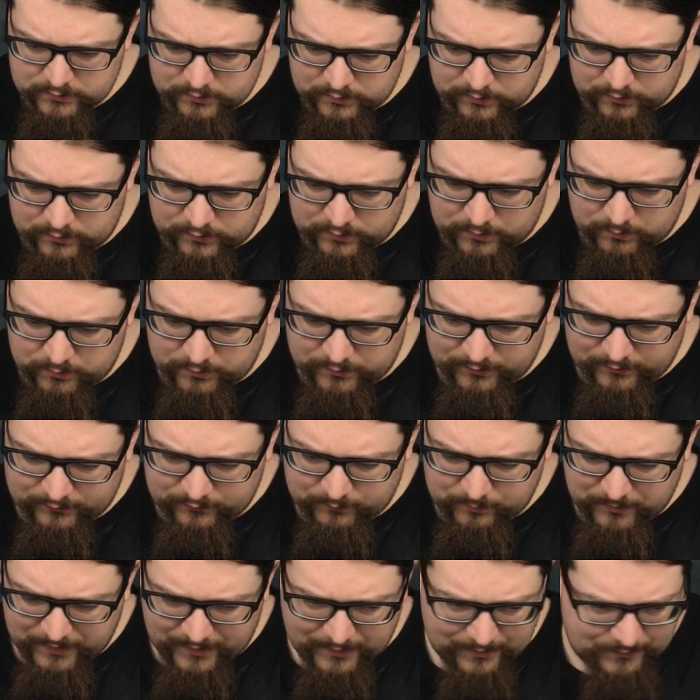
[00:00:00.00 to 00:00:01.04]
And I would
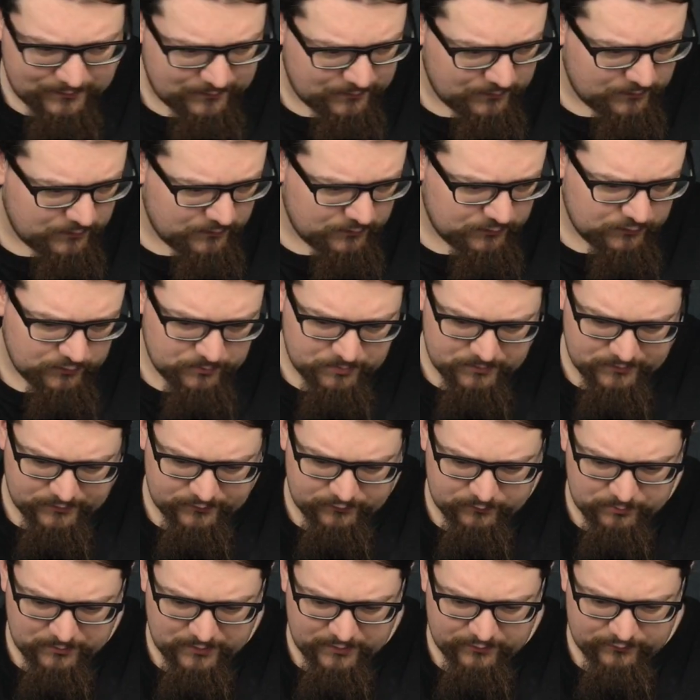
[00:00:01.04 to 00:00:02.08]
expect that the double
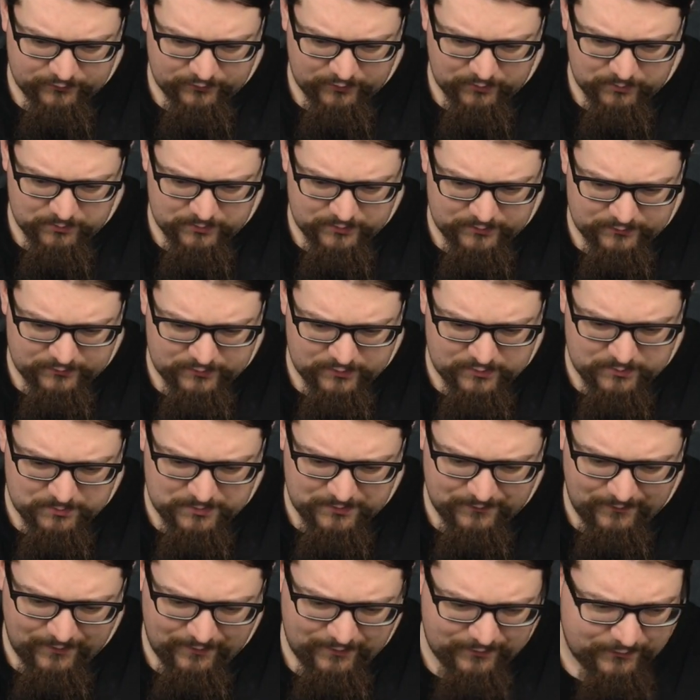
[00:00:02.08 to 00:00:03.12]
espresso is going to
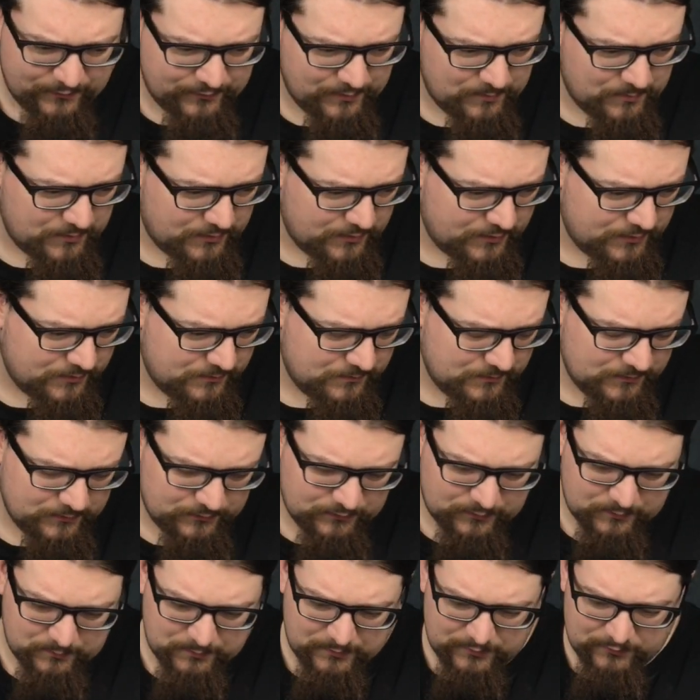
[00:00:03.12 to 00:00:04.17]
be very similar. It's
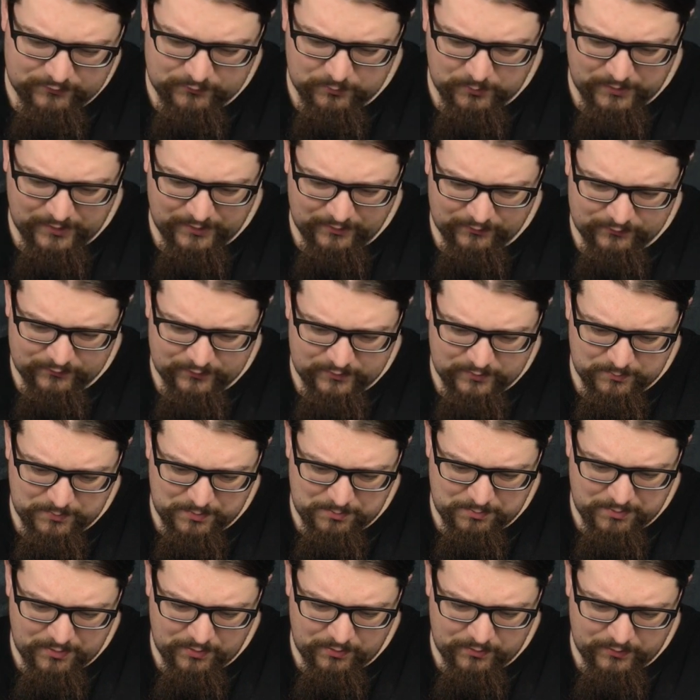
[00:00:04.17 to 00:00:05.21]
going to be sweet, it's going to
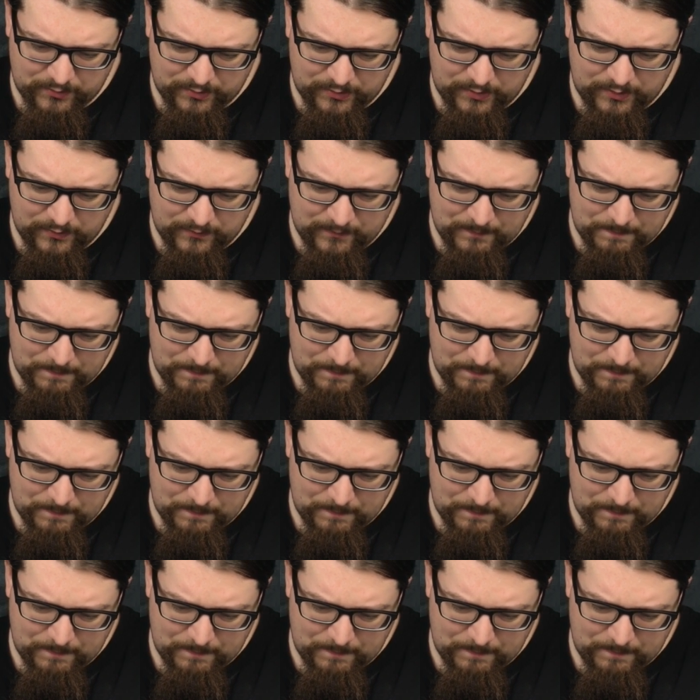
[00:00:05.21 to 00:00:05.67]
be milky,